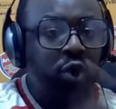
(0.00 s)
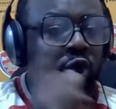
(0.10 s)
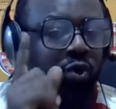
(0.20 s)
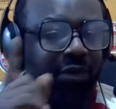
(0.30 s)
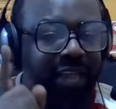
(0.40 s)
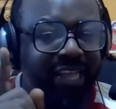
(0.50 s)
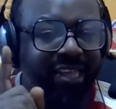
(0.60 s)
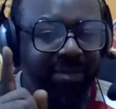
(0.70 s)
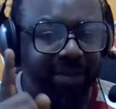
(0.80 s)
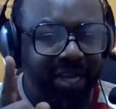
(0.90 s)

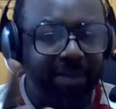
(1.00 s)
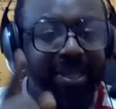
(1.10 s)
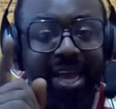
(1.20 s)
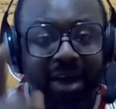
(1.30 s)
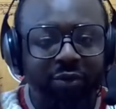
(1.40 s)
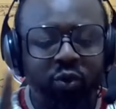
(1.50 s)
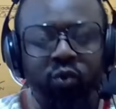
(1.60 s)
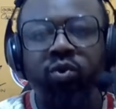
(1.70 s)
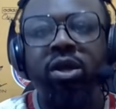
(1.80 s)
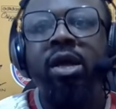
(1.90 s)
12:30 p.m. in the
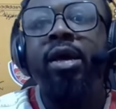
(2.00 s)
afternoon.